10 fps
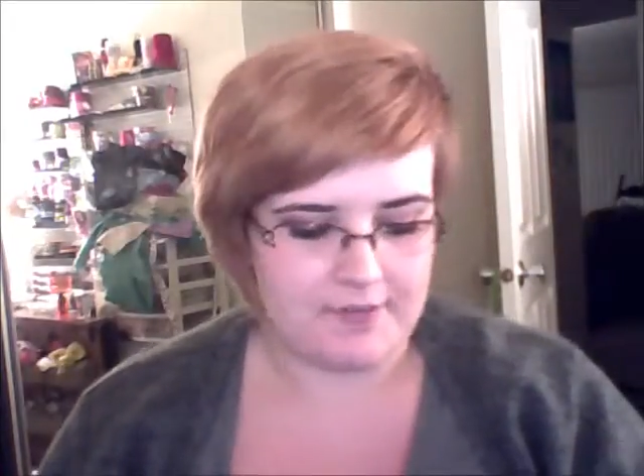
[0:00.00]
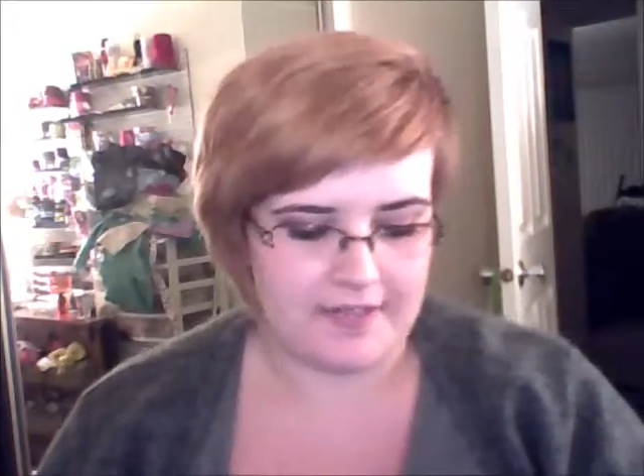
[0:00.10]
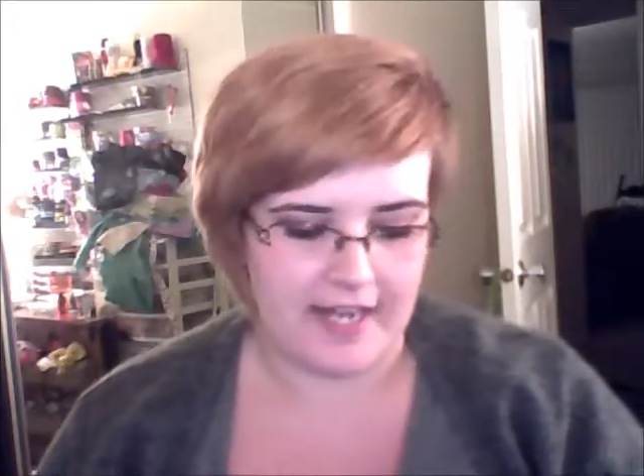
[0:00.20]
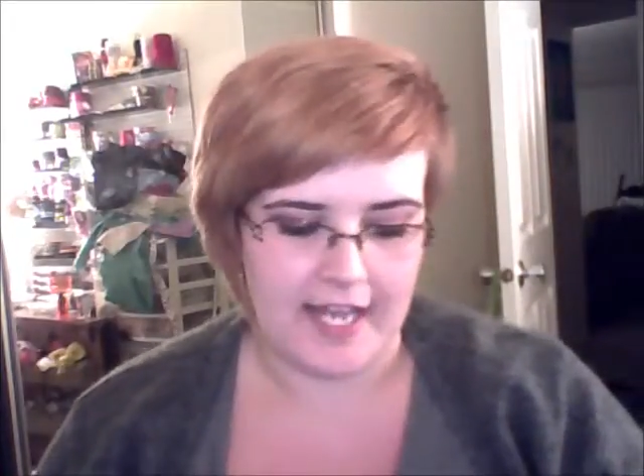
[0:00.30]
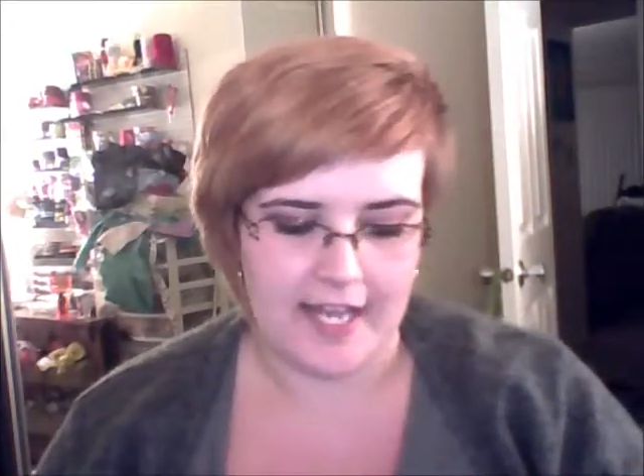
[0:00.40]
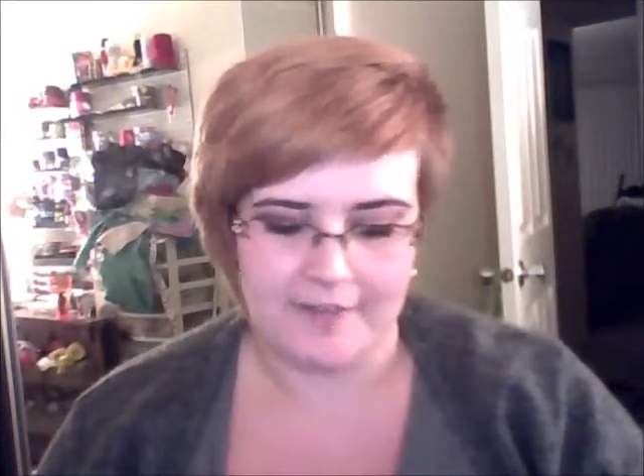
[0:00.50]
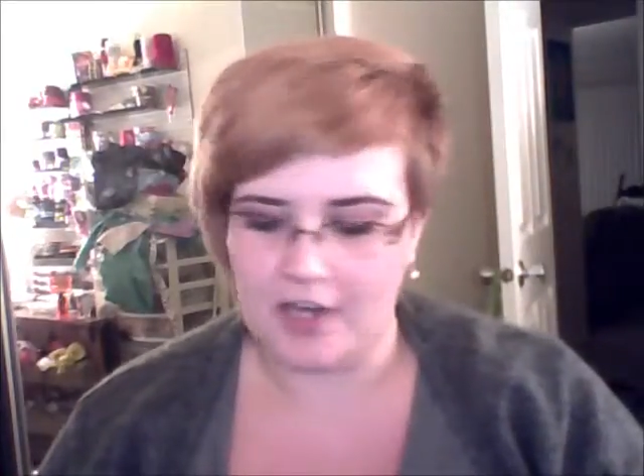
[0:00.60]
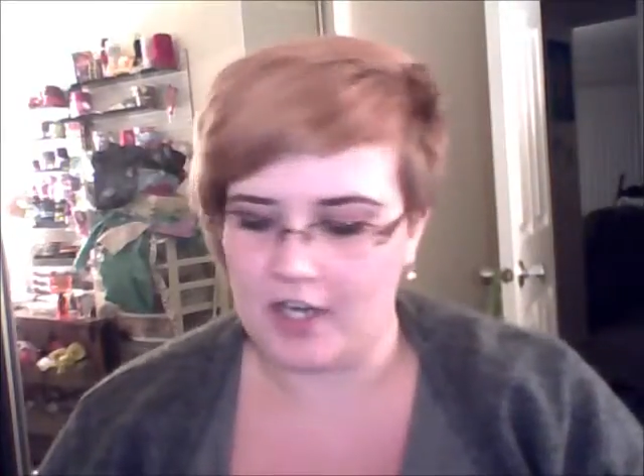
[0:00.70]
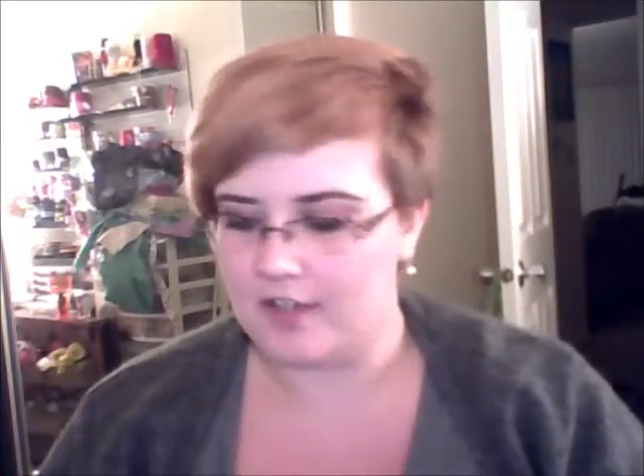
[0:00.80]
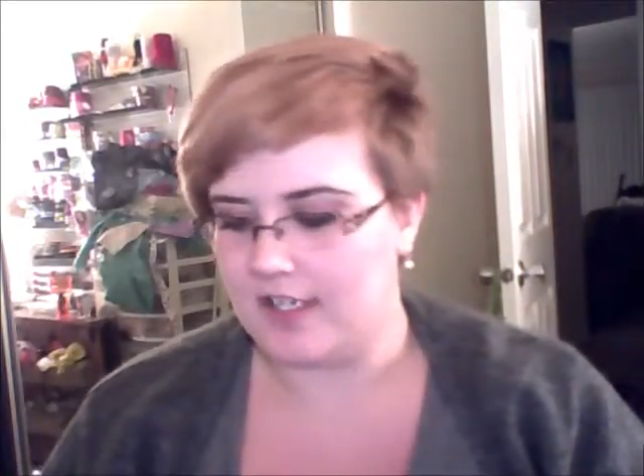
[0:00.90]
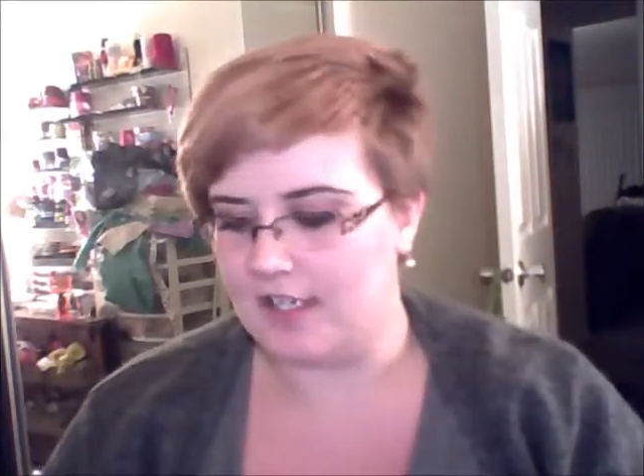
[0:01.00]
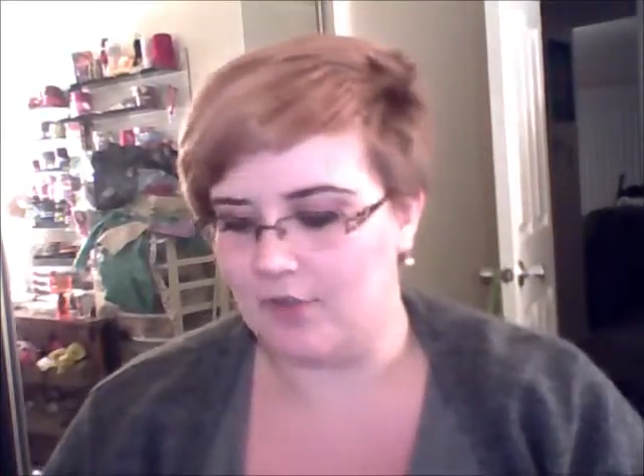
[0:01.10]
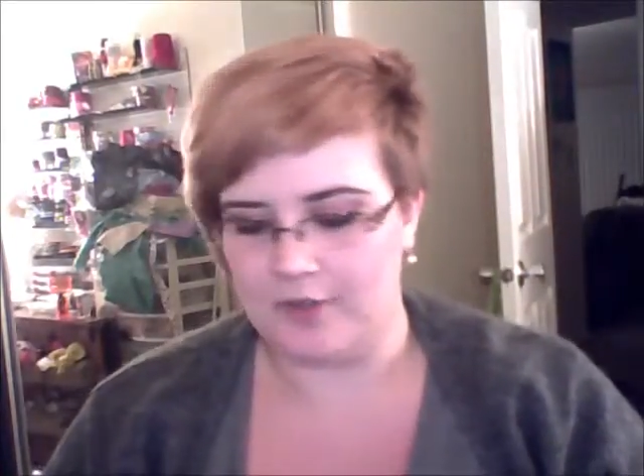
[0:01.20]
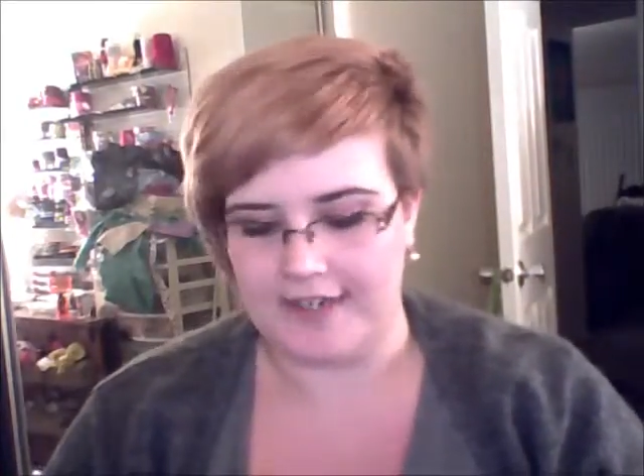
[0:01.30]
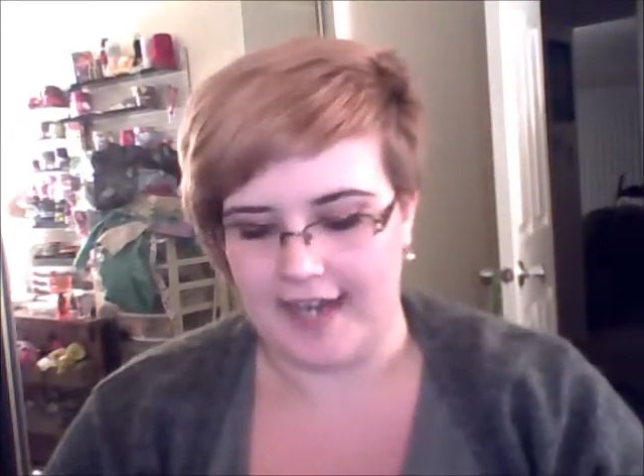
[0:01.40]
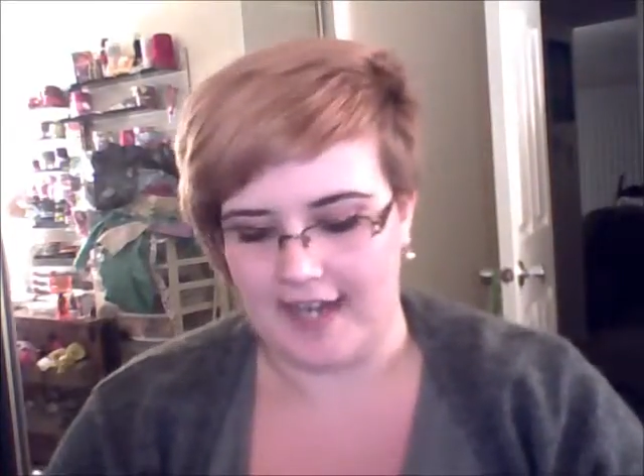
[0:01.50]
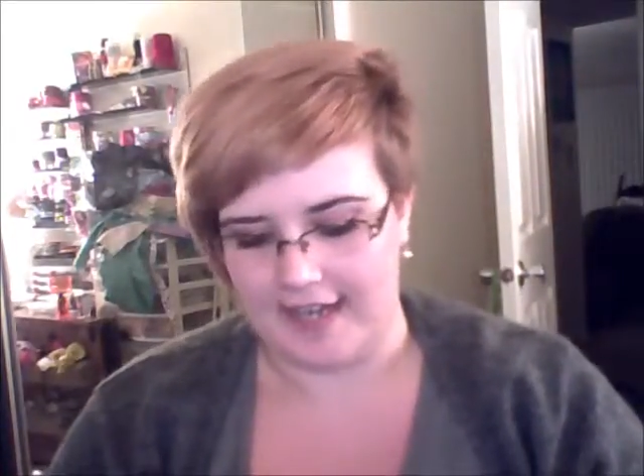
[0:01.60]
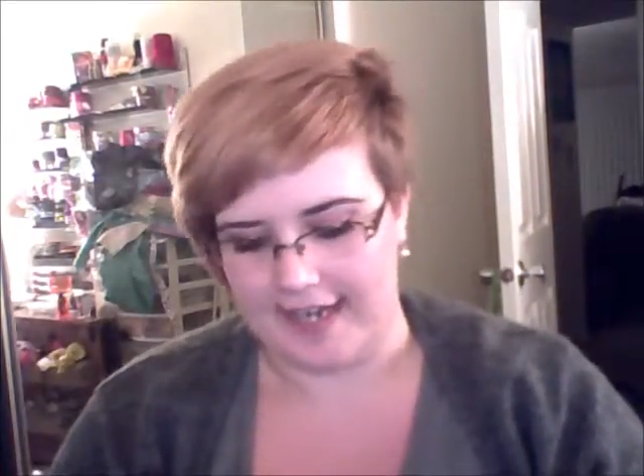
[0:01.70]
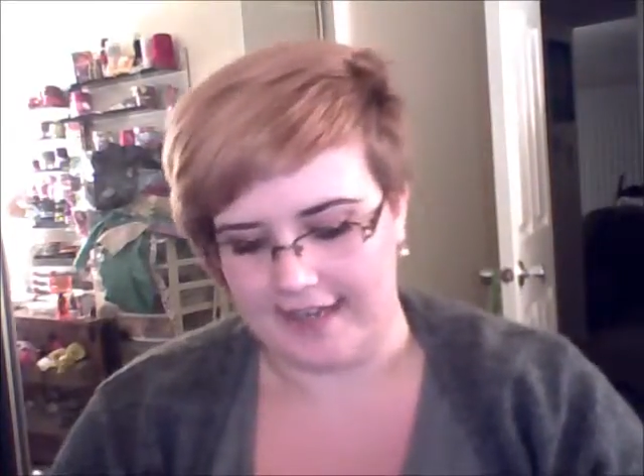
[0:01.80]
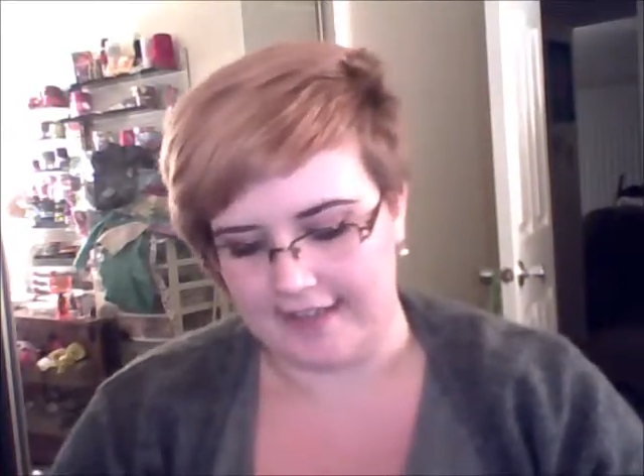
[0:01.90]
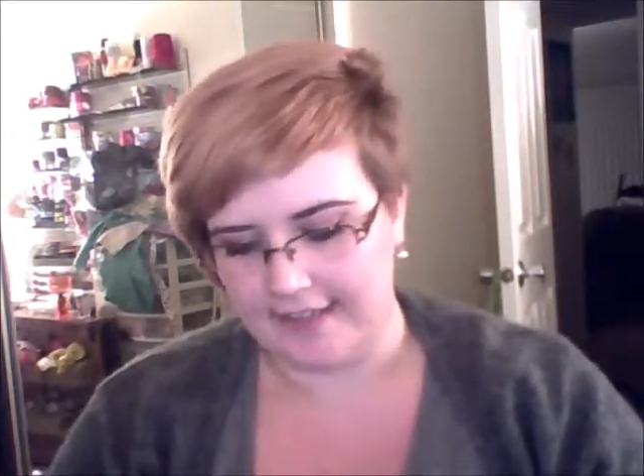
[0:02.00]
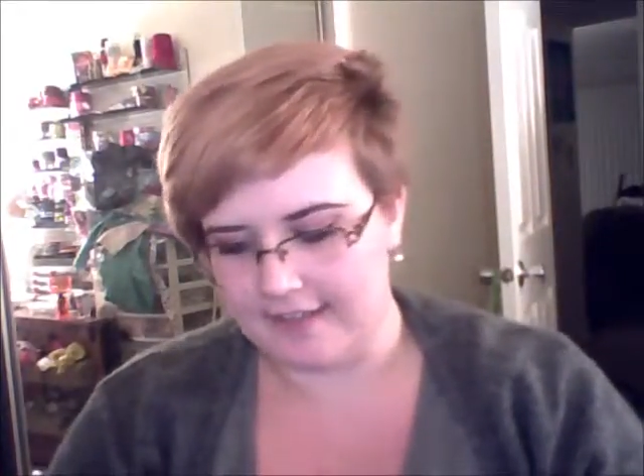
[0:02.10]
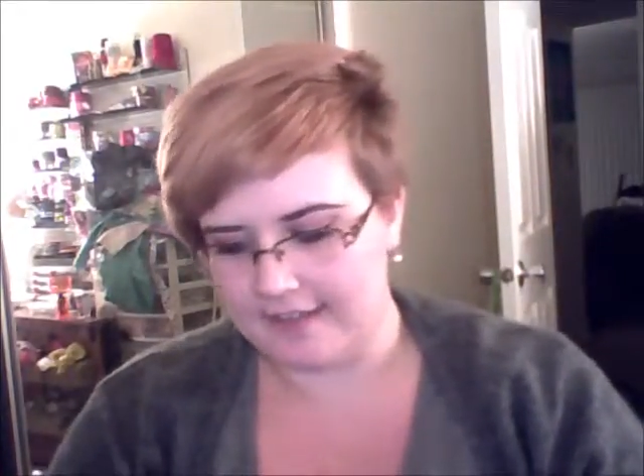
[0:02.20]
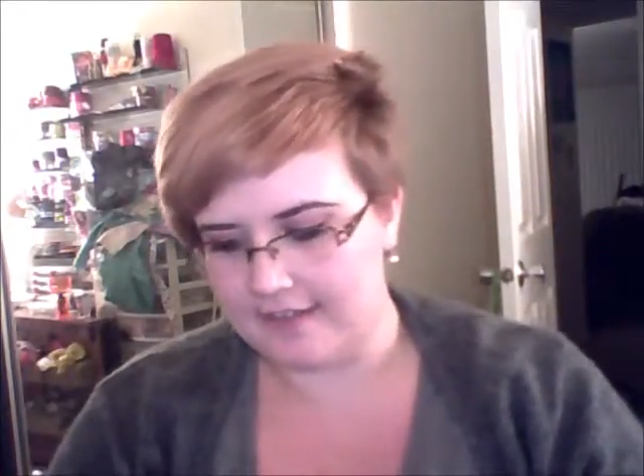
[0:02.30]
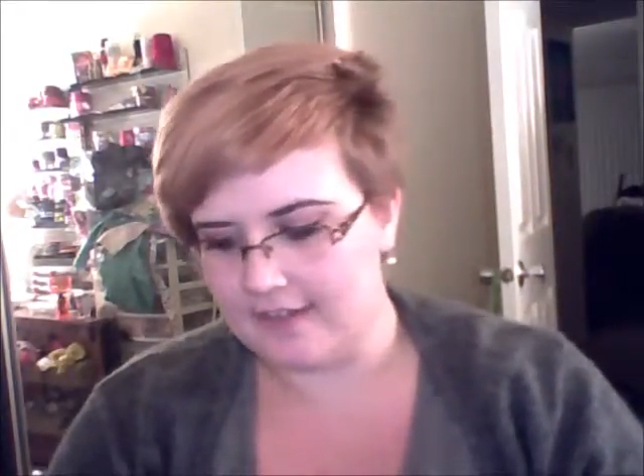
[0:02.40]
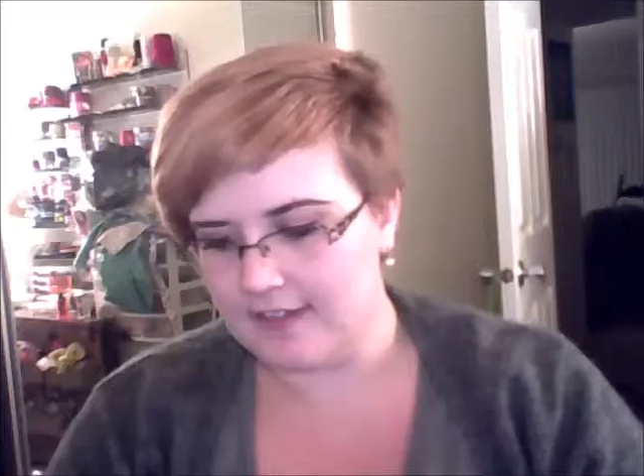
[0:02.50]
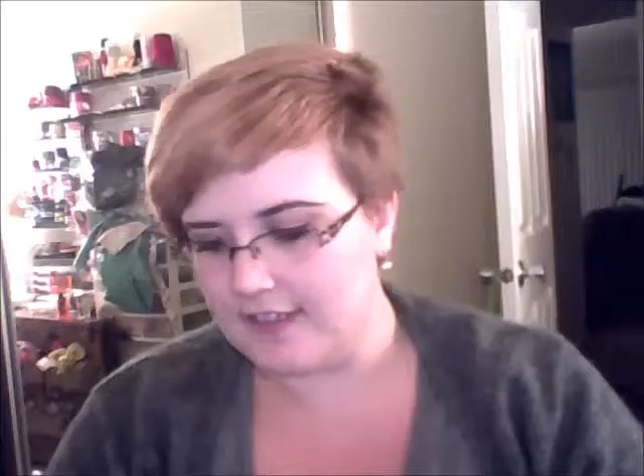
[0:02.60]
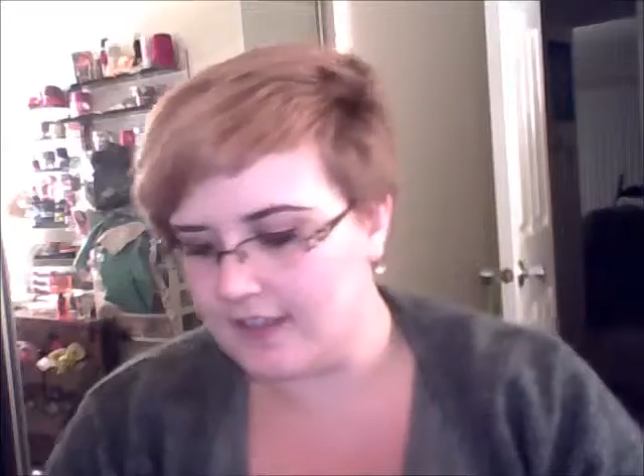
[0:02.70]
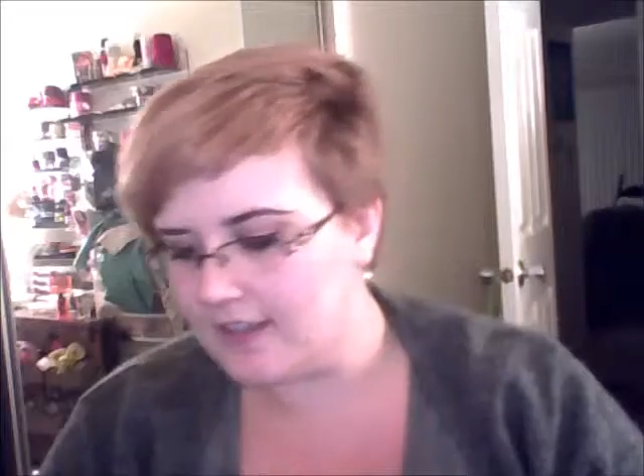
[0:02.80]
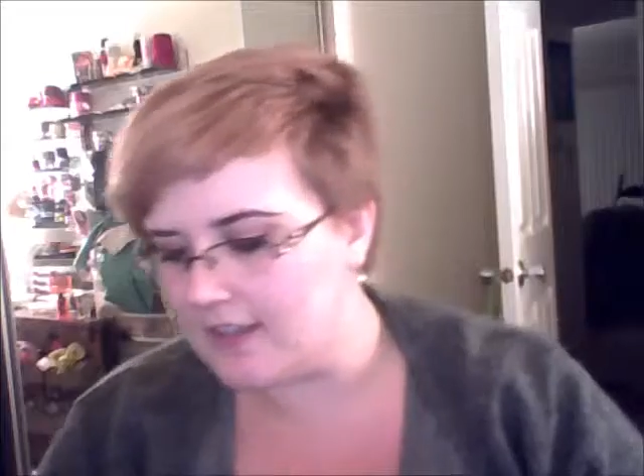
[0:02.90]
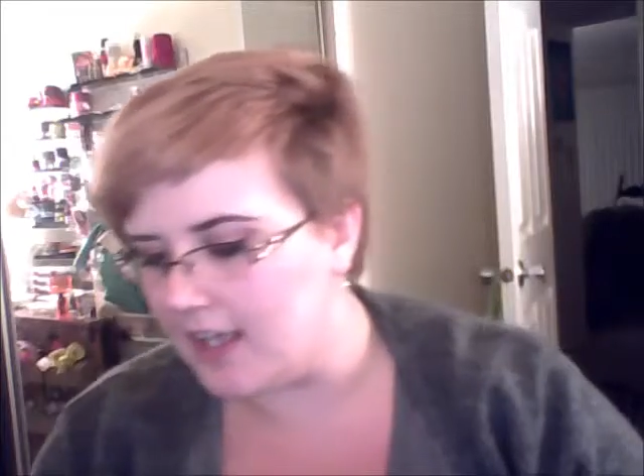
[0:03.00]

First ones I have are the L'Oreal Endless.